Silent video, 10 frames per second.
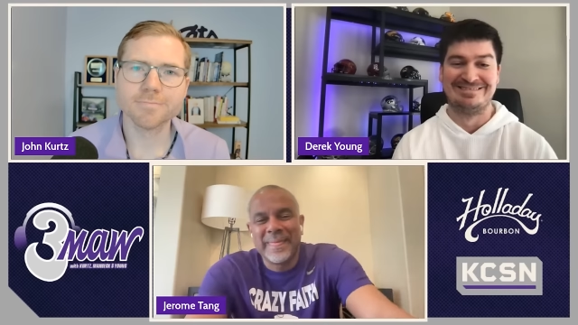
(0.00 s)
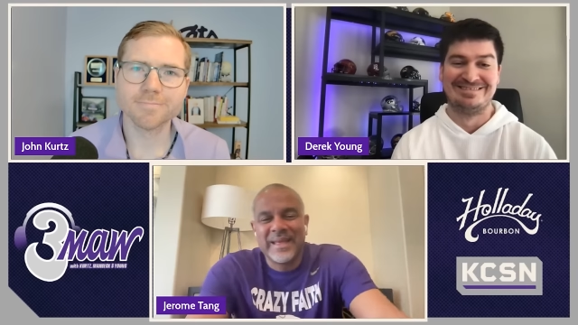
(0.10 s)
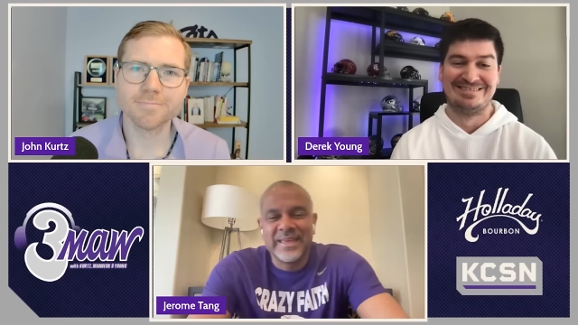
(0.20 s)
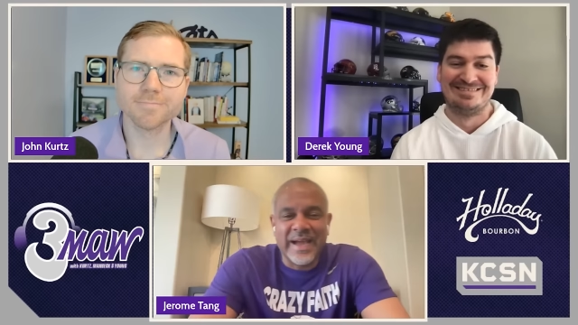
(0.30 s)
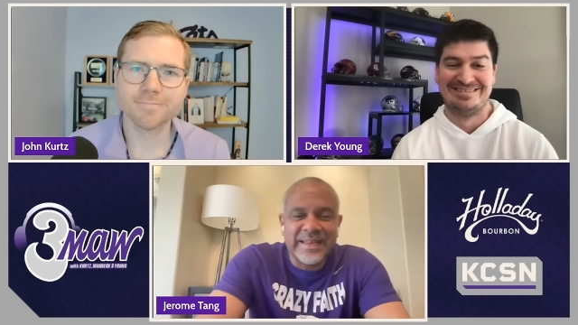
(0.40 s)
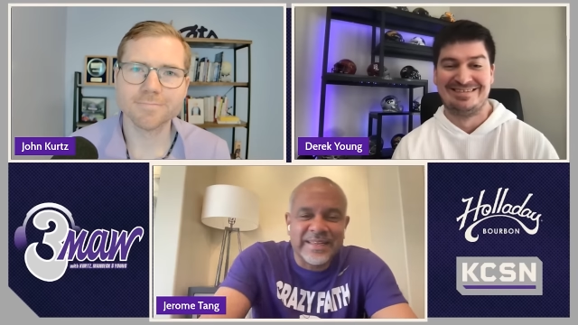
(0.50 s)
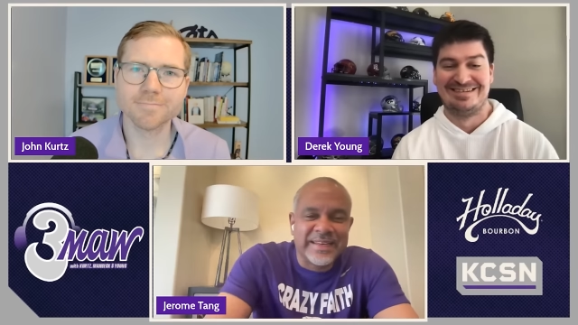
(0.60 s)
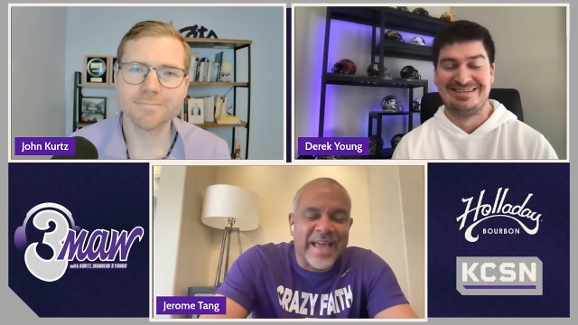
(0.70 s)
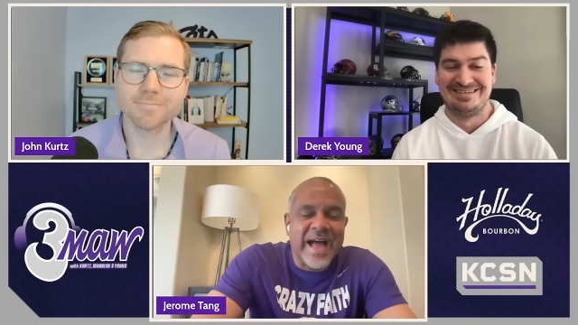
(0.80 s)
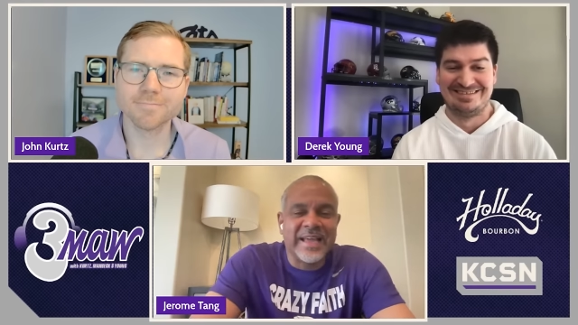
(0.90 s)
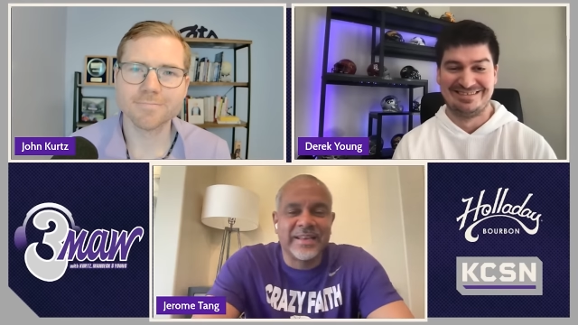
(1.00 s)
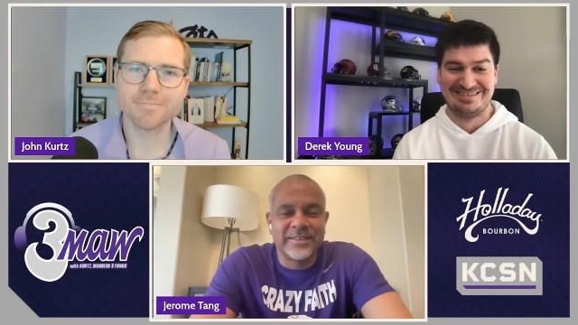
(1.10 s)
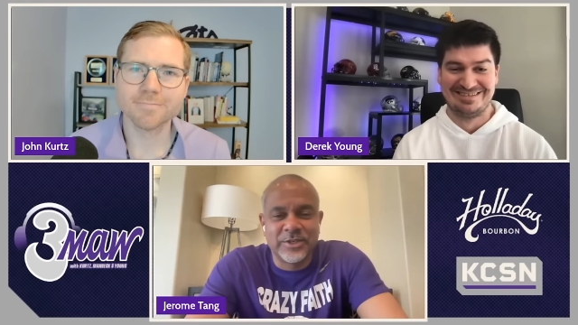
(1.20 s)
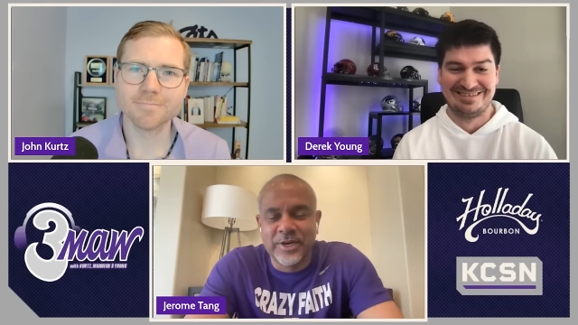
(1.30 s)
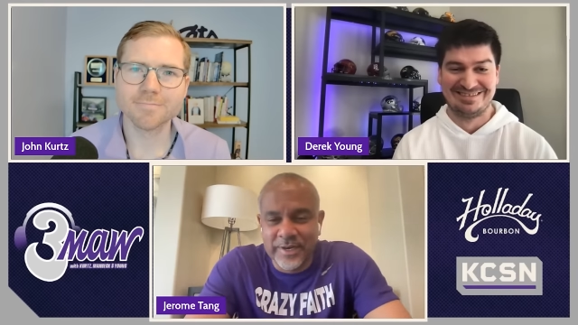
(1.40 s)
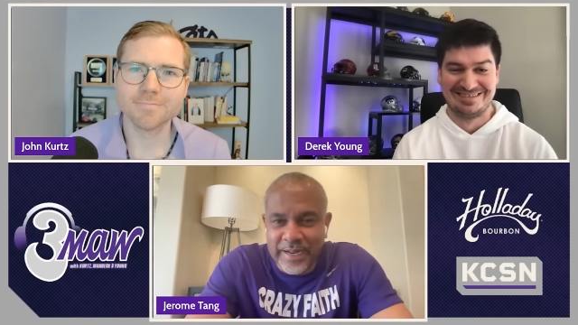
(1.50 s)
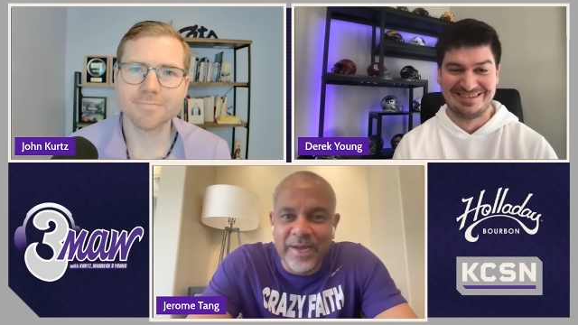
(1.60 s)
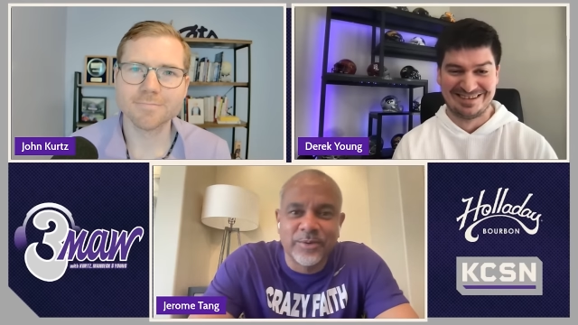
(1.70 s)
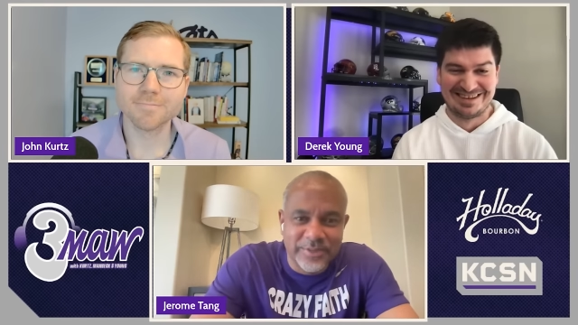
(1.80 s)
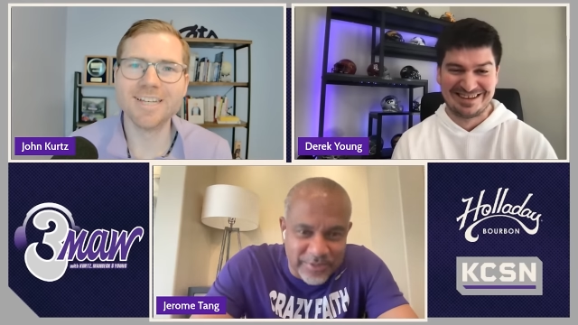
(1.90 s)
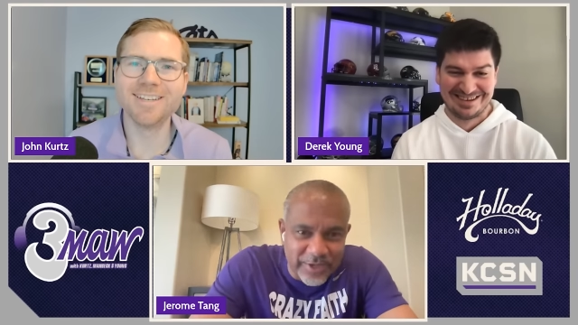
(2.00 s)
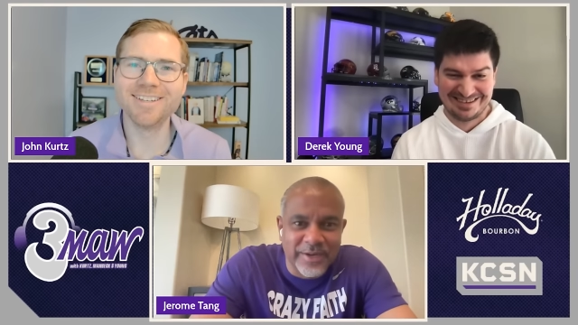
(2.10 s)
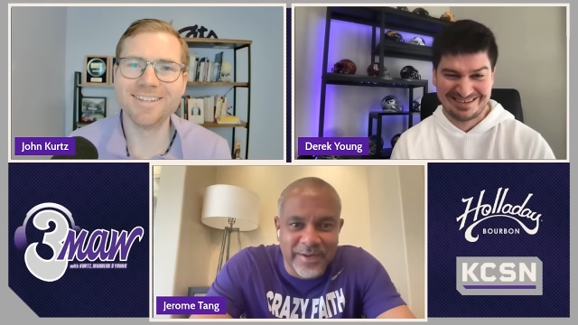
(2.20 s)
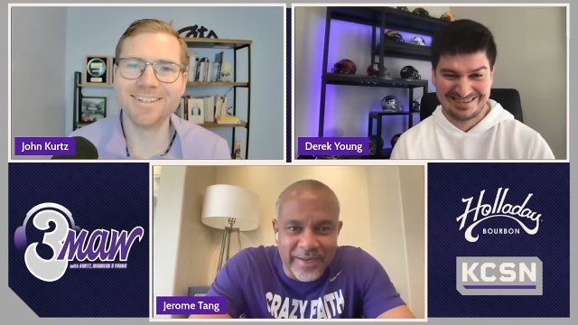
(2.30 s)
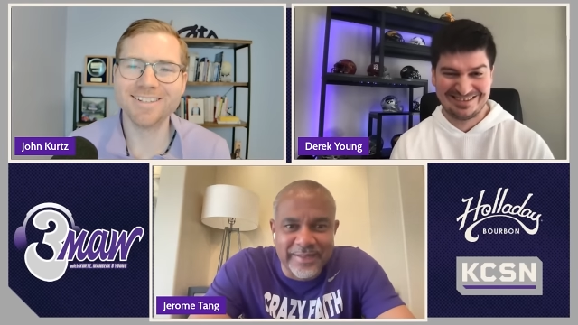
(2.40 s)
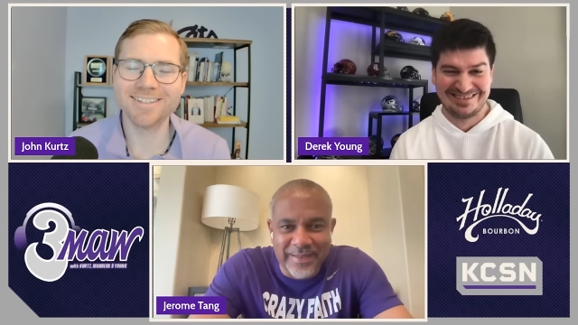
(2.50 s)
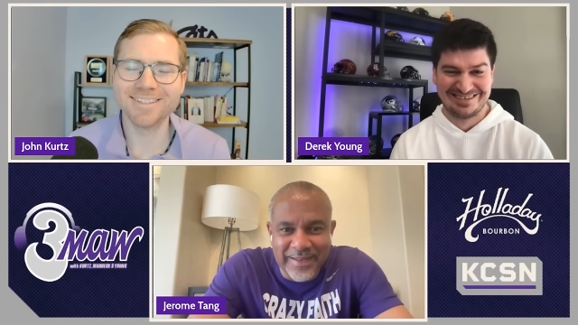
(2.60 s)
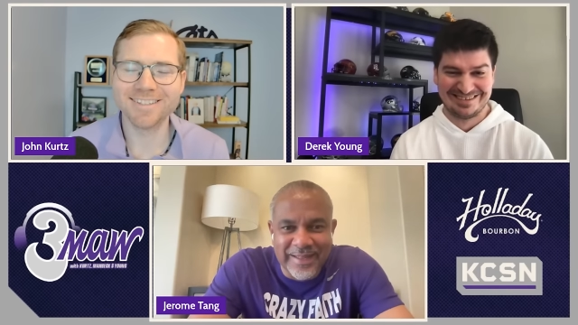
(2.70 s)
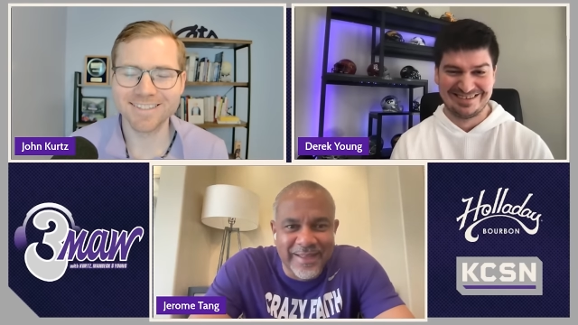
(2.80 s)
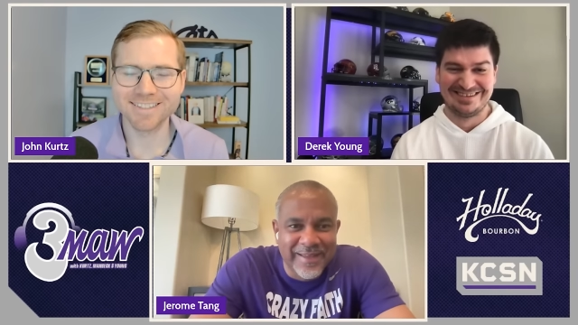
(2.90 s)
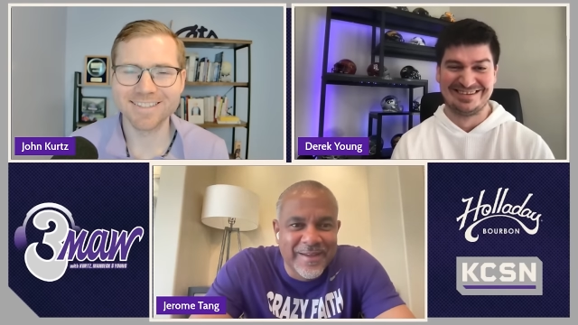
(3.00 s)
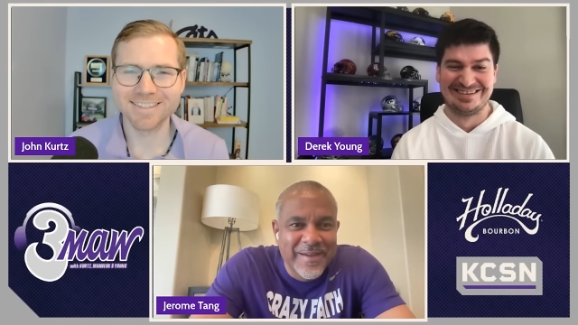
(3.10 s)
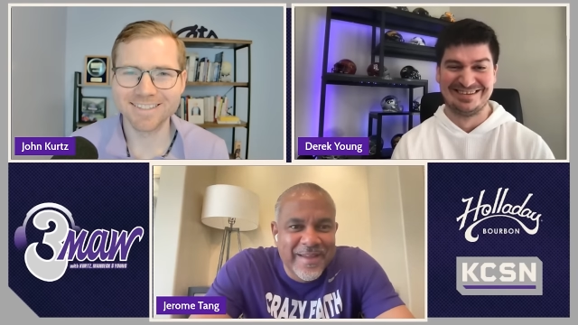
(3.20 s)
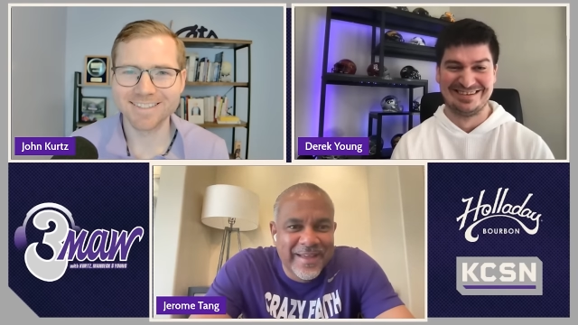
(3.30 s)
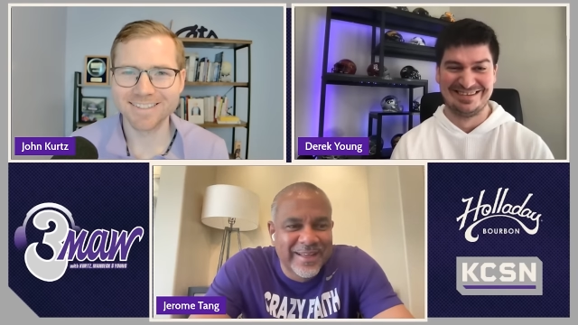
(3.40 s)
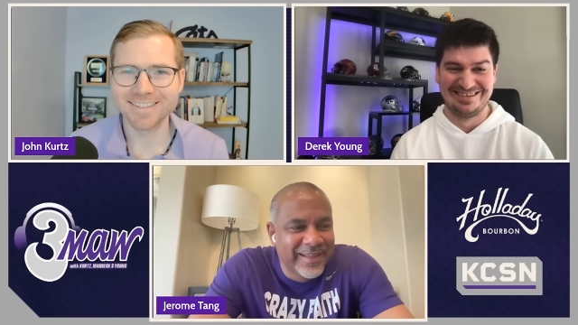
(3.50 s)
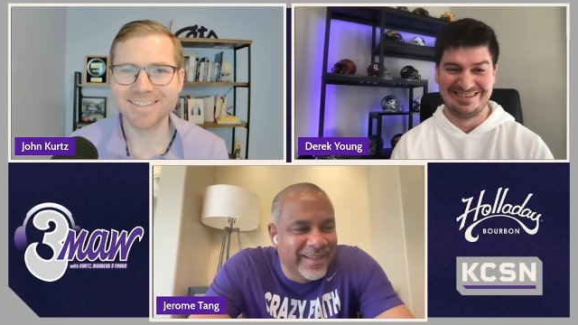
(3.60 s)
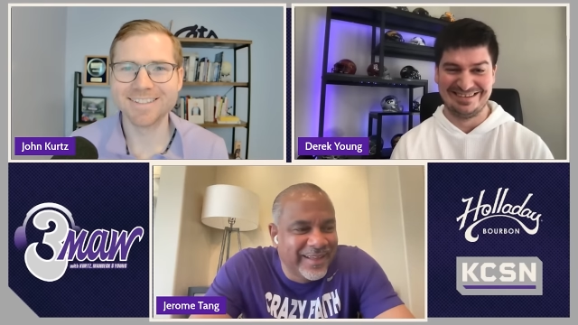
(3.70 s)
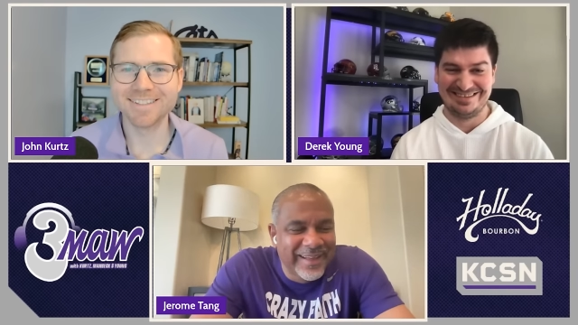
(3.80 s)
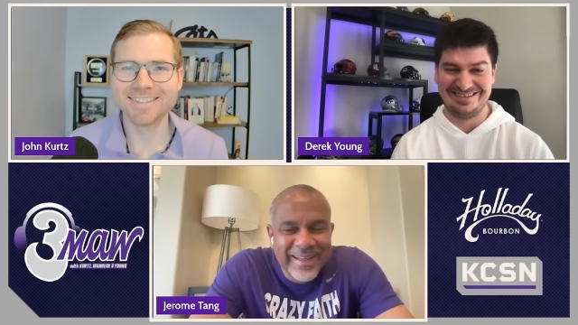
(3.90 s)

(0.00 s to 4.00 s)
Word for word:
Speaker 1: Yeah, I didn't kind of start it. I was starting that.